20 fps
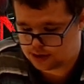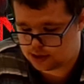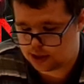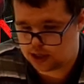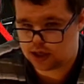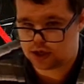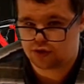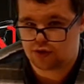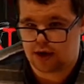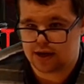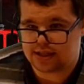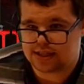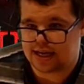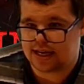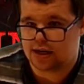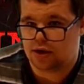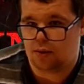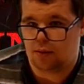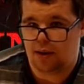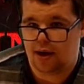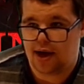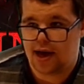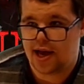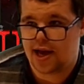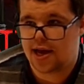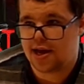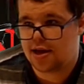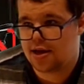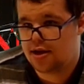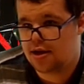So they try to get
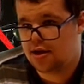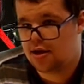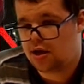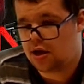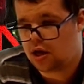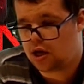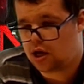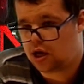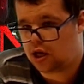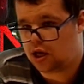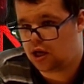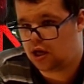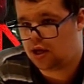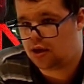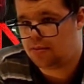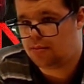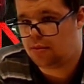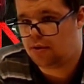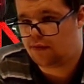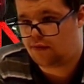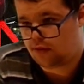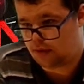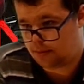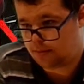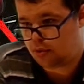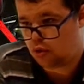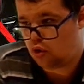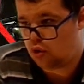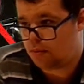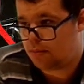away
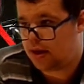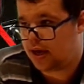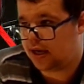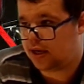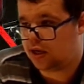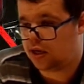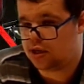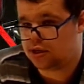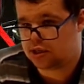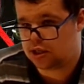from Pooh and Piglet,